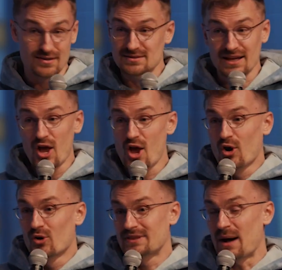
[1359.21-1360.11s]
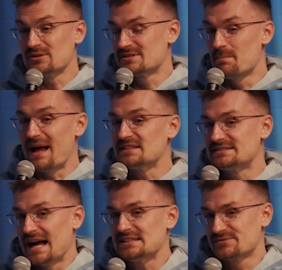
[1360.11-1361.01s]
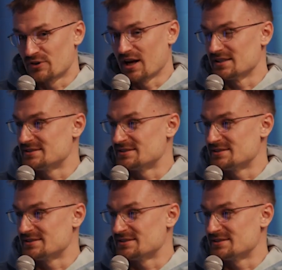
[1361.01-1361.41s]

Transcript: It's like, that was the best test for us.